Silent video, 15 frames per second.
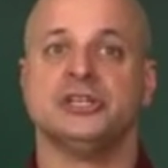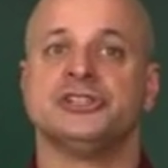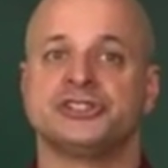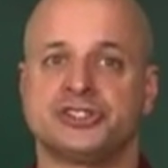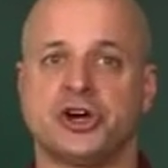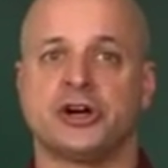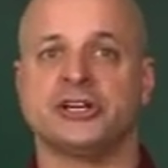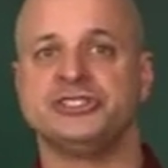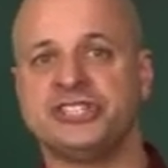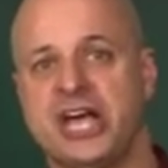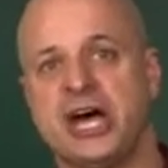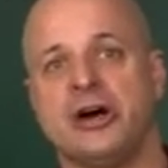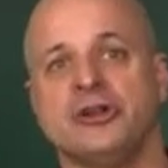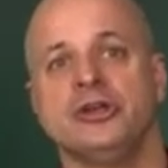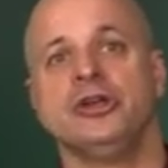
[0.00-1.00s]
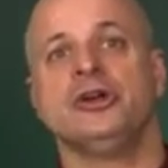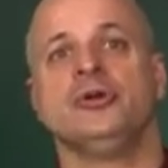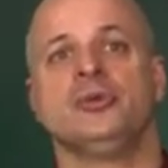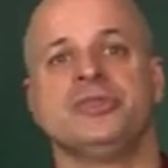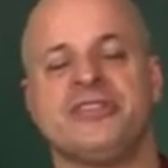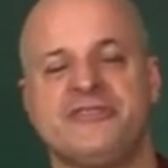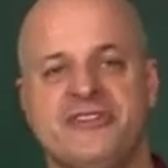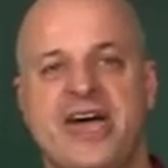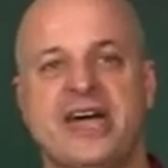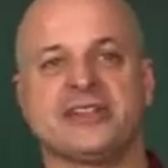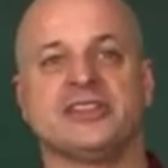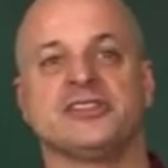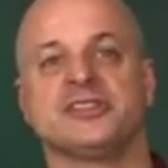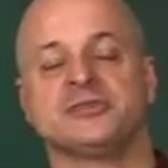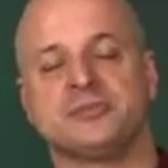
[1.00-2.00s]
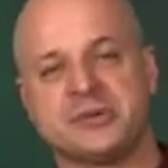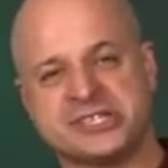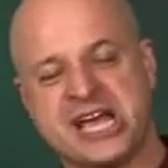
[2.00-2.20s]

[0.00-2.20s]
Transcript: starts out with the fact that the